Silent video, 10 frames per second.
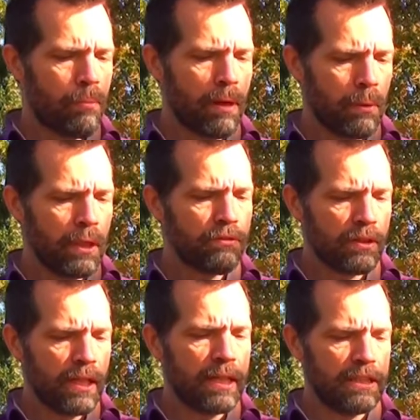my wife
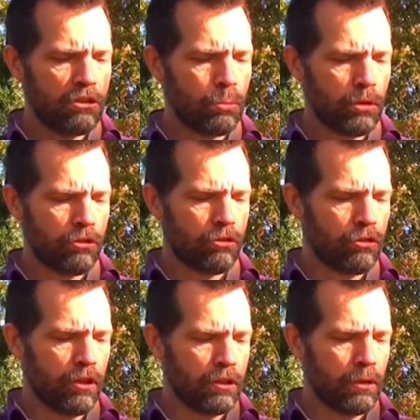and I, this was the
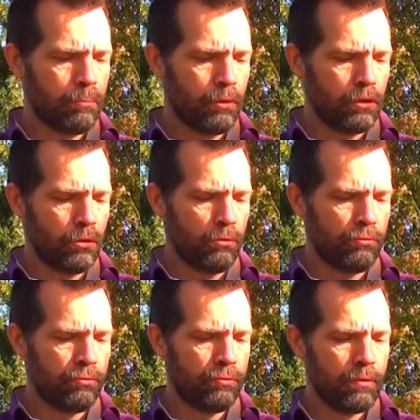starting point
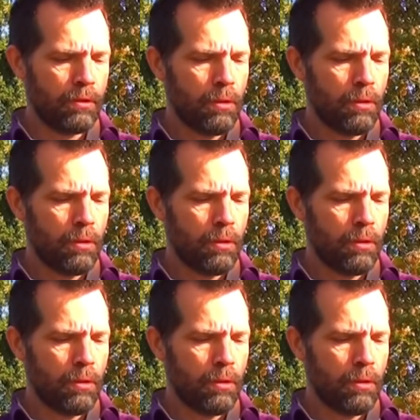of